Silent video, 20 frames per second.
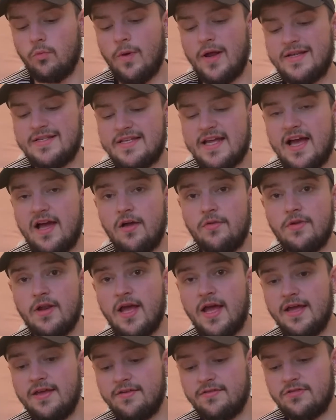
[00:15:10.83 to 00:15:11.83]
Went down,
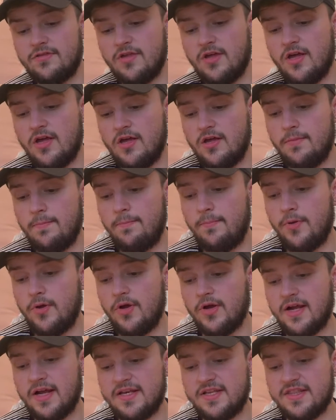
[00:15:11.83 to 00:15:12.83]
like, the
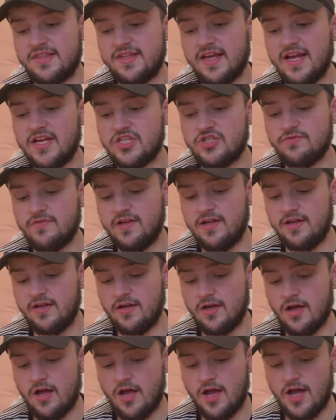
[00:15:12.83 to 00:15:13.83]
book and
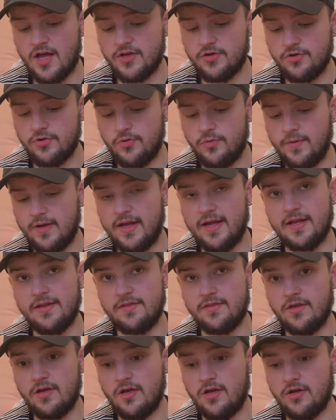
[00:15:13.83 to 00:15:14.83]
stationery aisle
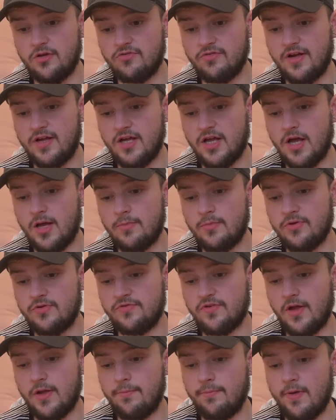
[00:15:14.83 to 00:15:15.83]
in the Great
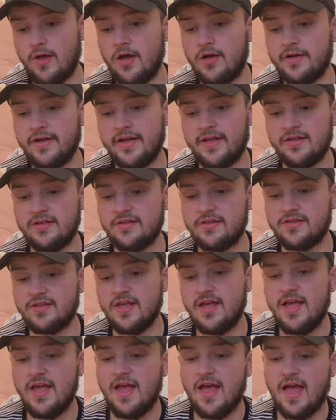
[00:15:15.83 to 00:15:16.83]
Yarmouth Home Bargains.
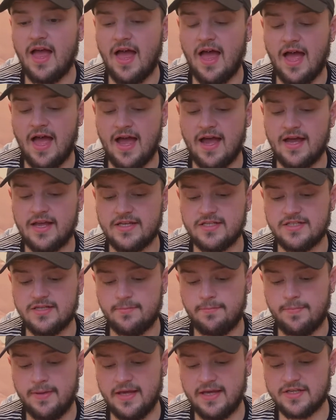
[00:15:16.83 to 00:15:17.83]
And
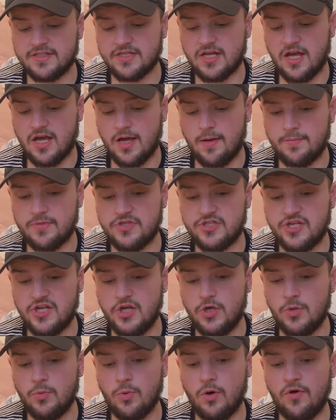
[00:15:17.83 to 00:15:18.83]
picked up
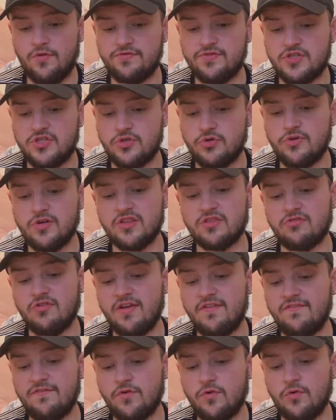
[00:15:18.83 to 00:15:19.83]
2 of the Toy Story
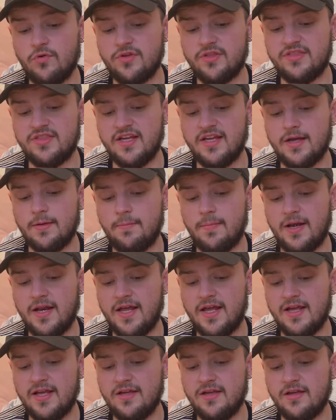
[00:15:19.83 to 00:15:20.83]
4 sticker
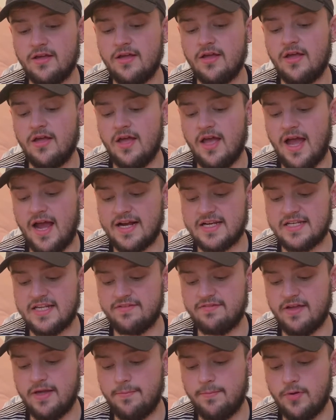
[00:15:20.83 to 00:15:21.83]
play
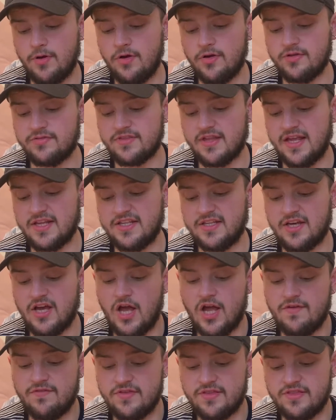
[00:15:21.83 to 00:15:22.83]
activity books. And you get
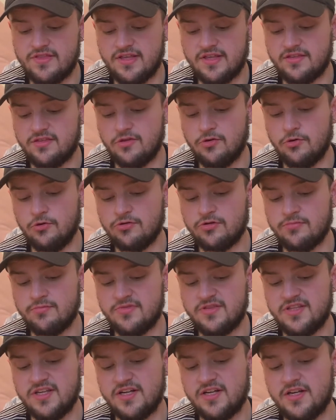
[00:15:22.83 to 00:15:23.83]
over 60 awesome
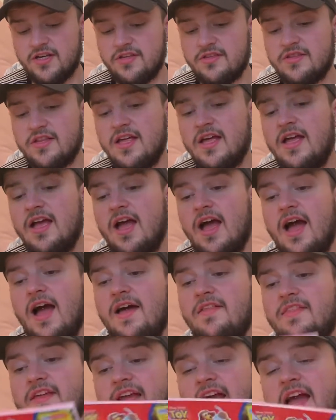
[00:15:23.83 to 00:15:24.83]
stickers.
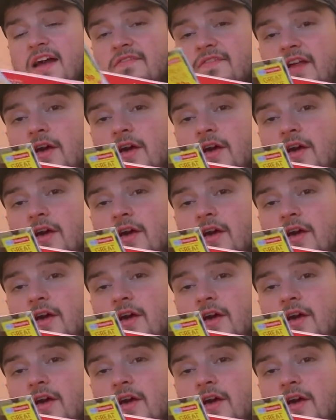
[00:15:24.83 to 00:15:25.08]
And they have,